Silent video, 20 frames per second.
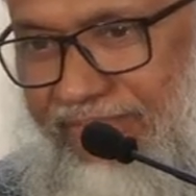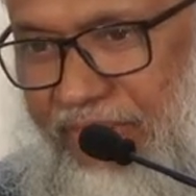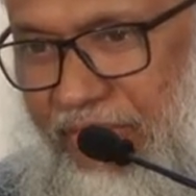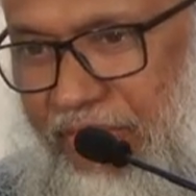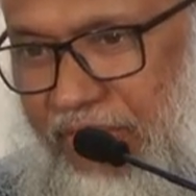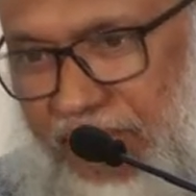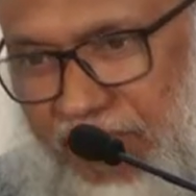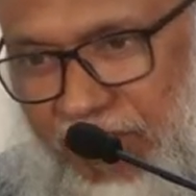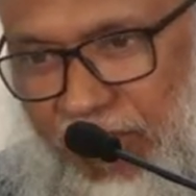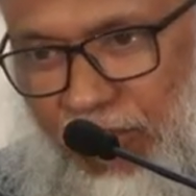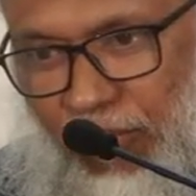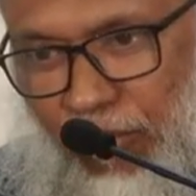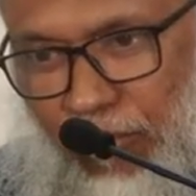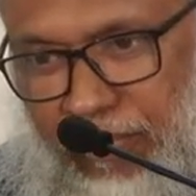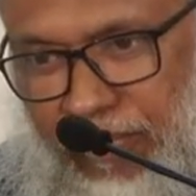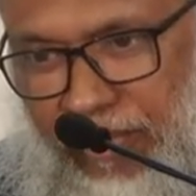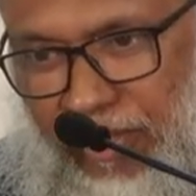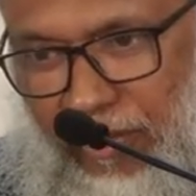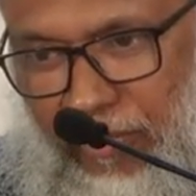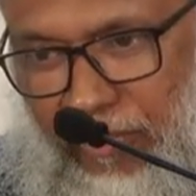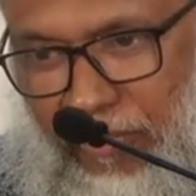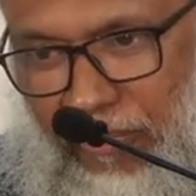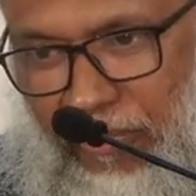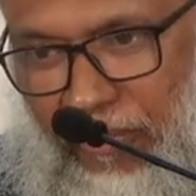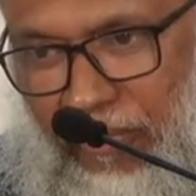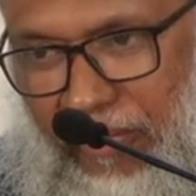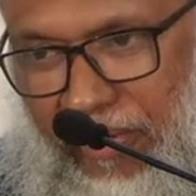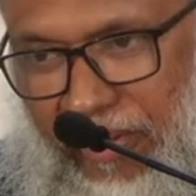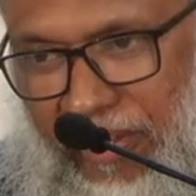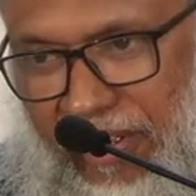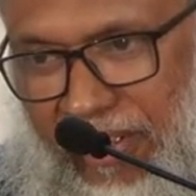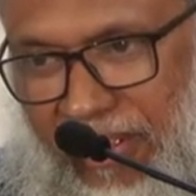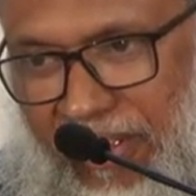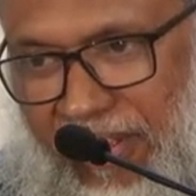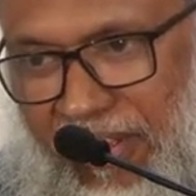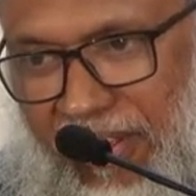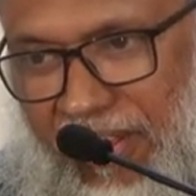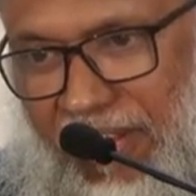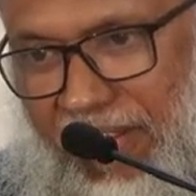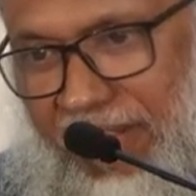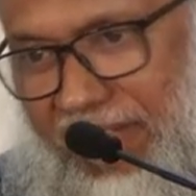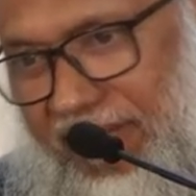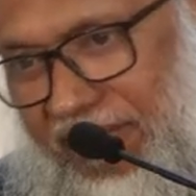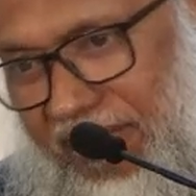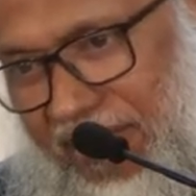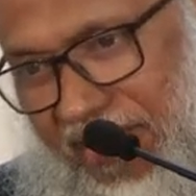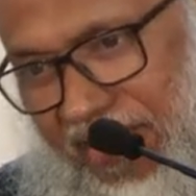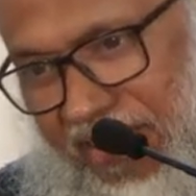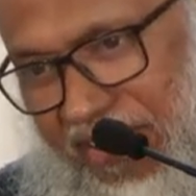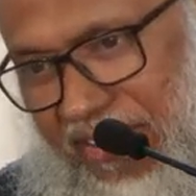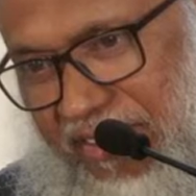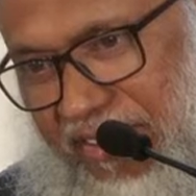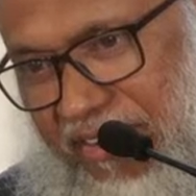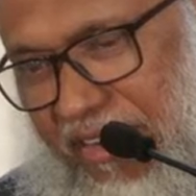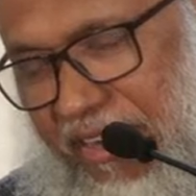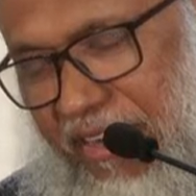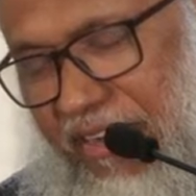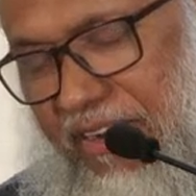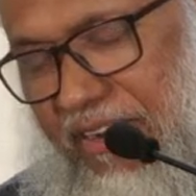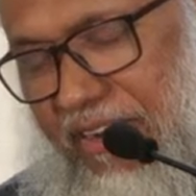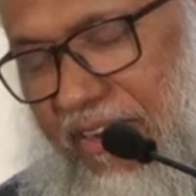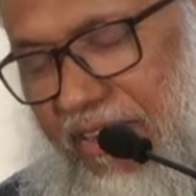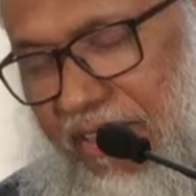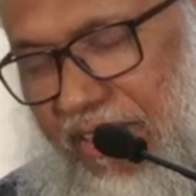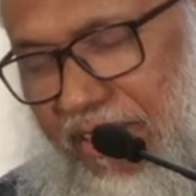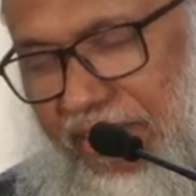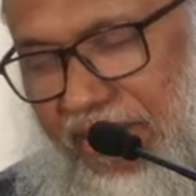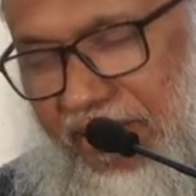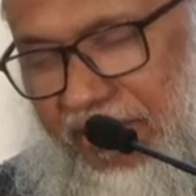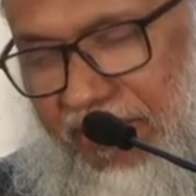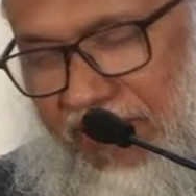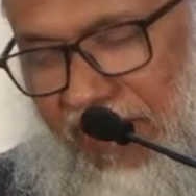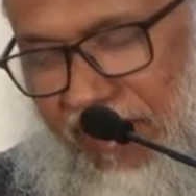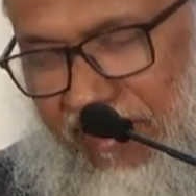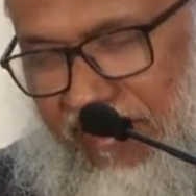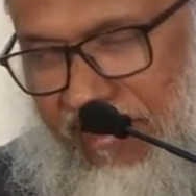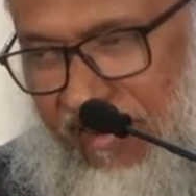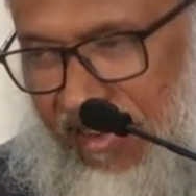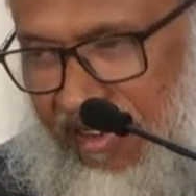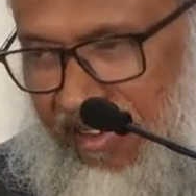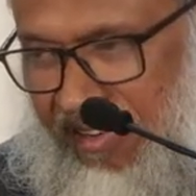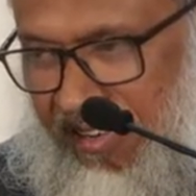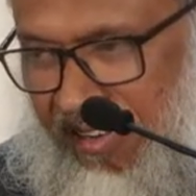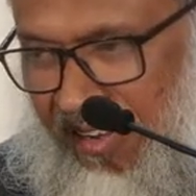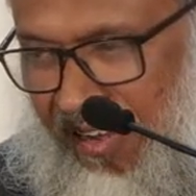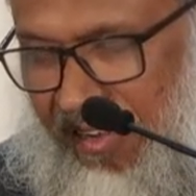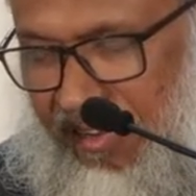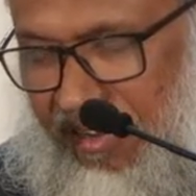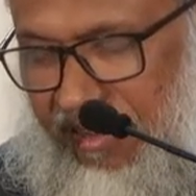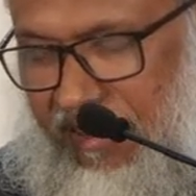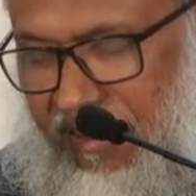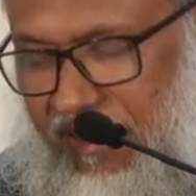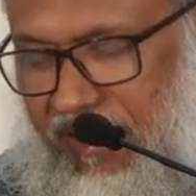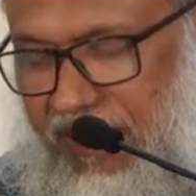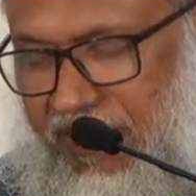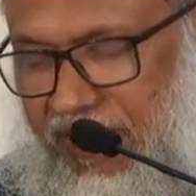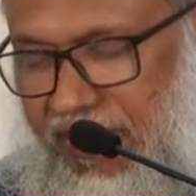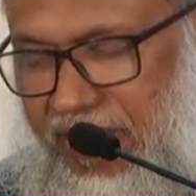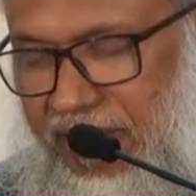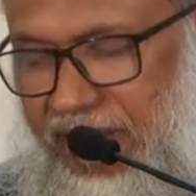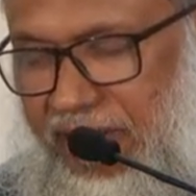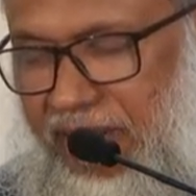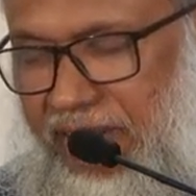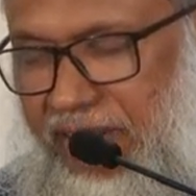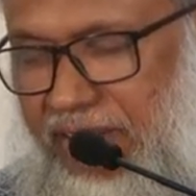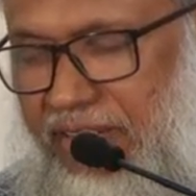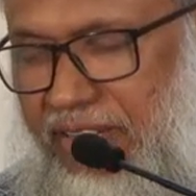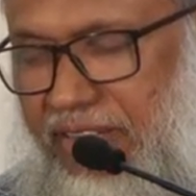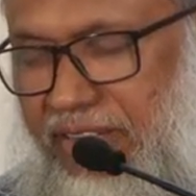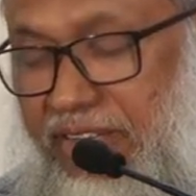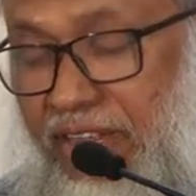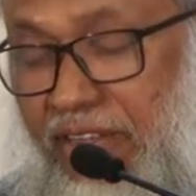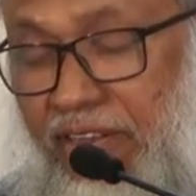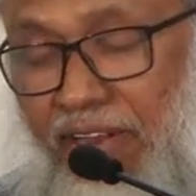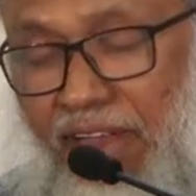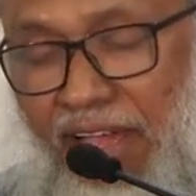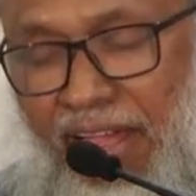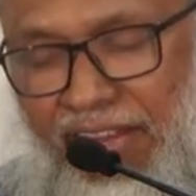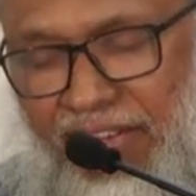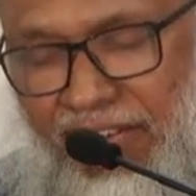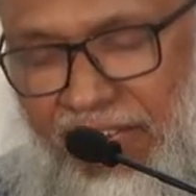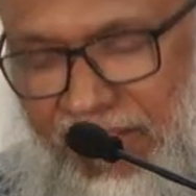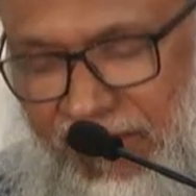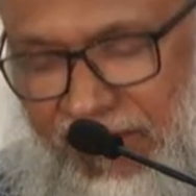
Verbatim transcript: she didn't open the door and stayed in the sunset uh, in the in the in, in, the sunlight